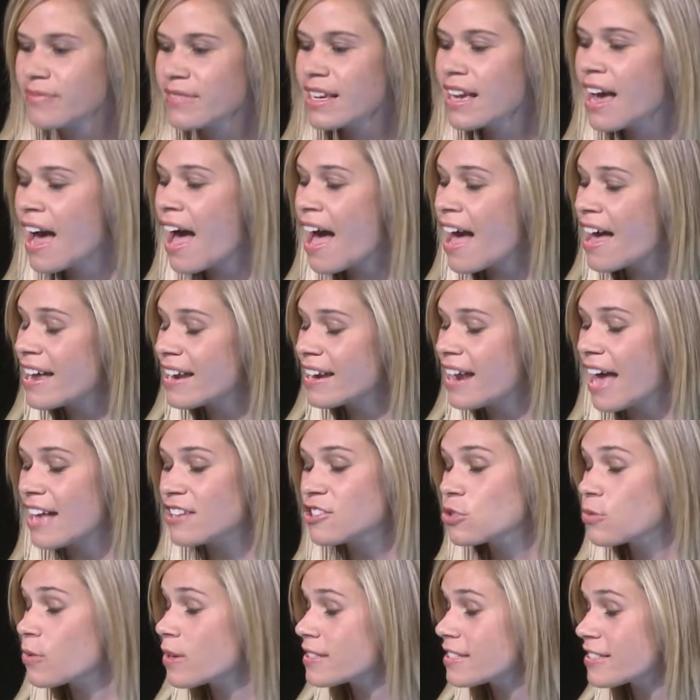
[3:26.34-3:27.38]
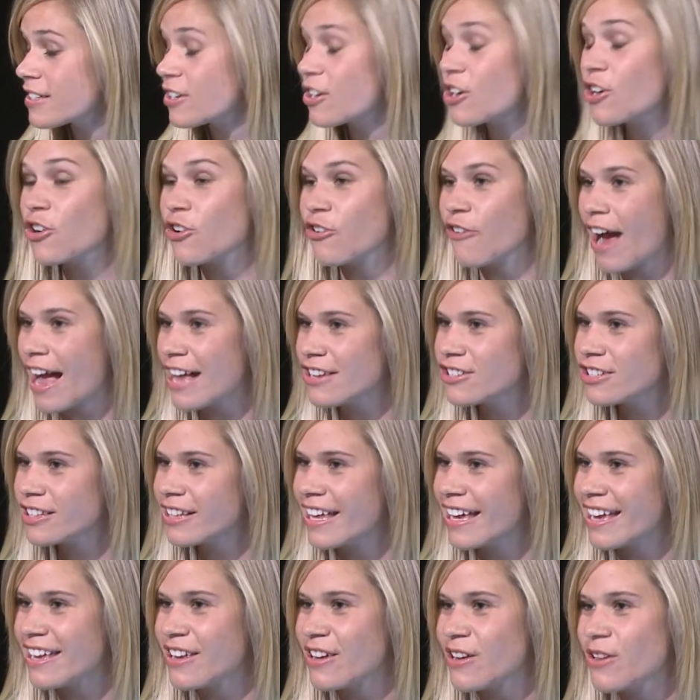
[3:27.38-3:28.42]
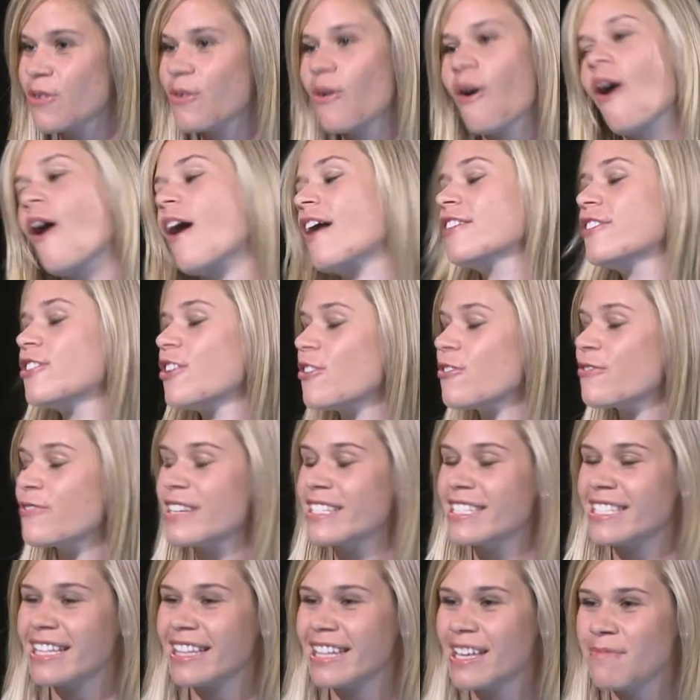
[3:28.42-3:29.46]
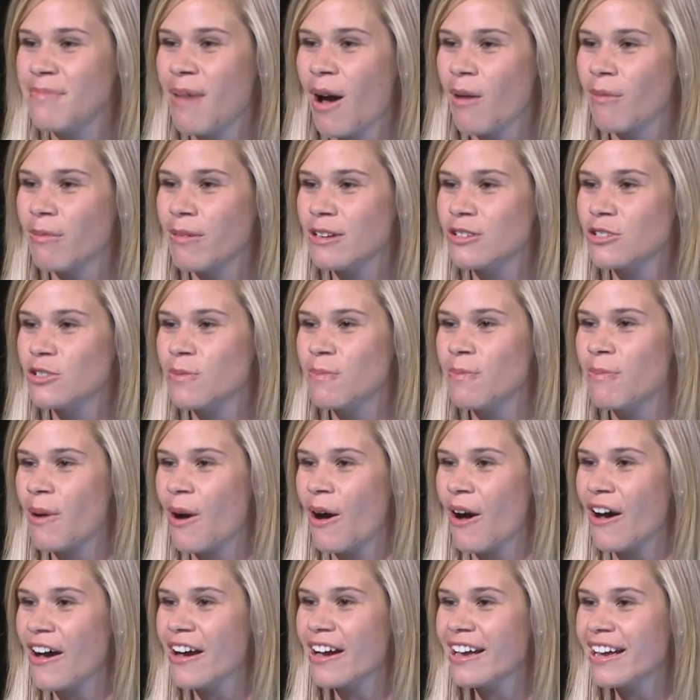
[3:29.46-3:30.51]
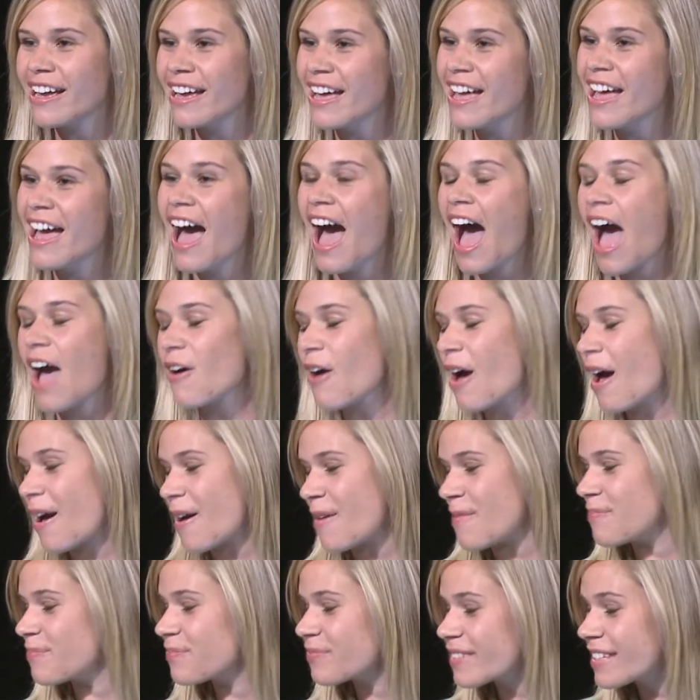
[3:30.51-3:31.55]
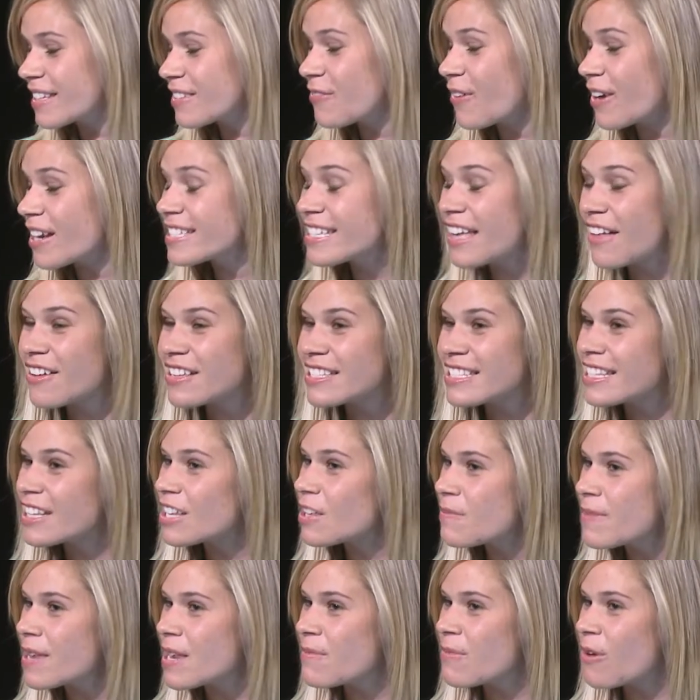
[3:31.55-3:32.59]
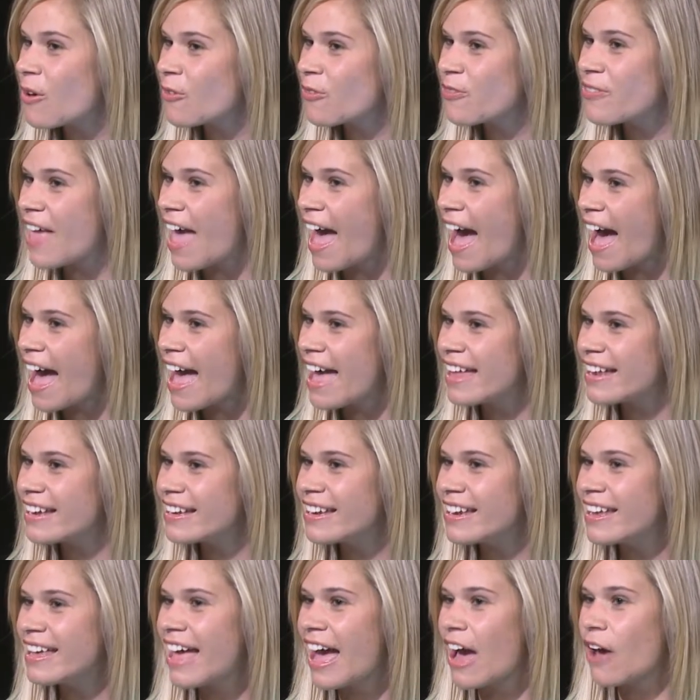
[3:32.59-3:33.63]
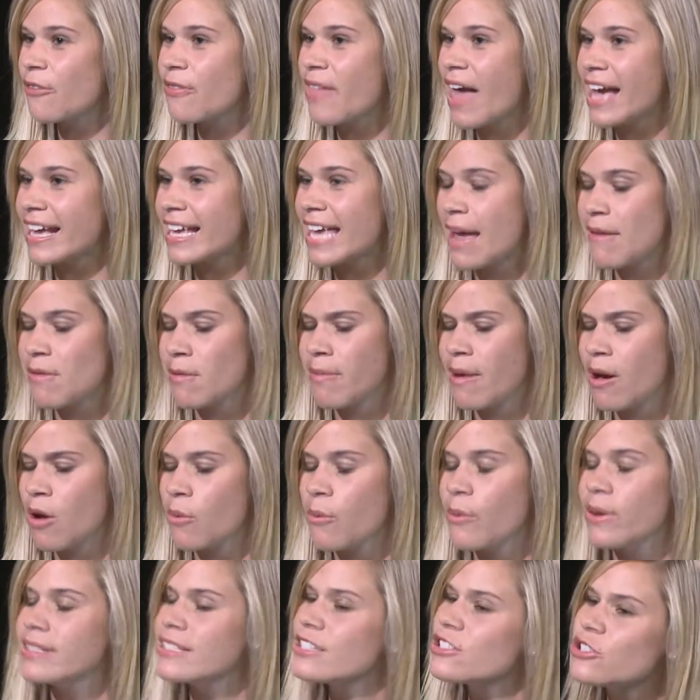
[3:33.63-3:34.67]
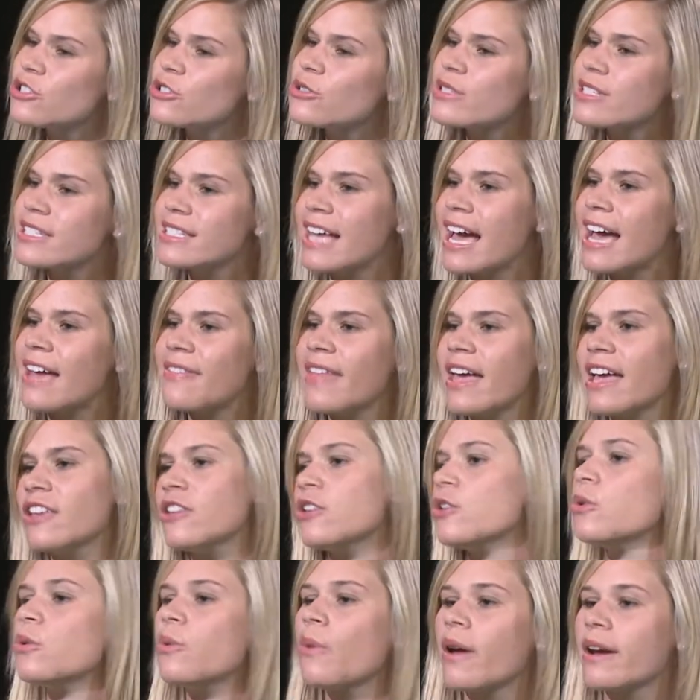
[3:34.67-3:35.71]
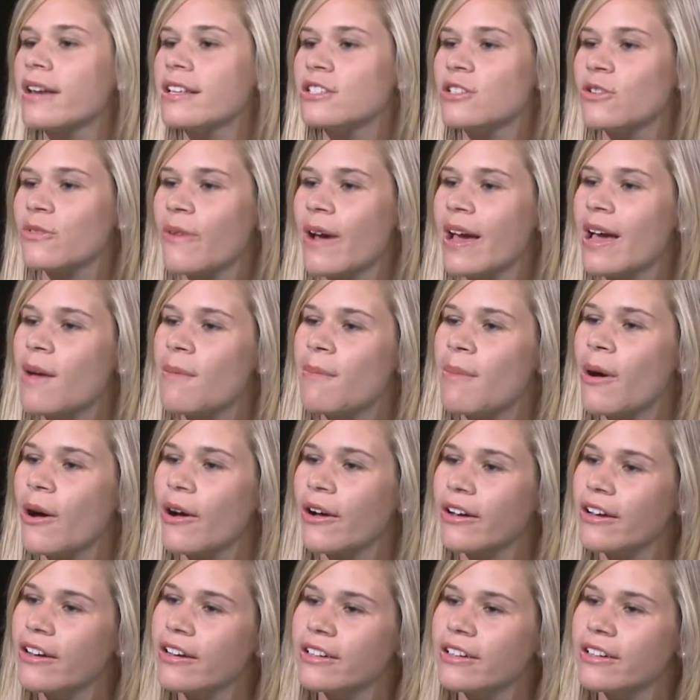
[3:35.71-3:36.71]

And I just wanted to congratulate you on your recently published book. You want to tell us a little bit about that, how that came about? When did you decide that you wanted to write a book?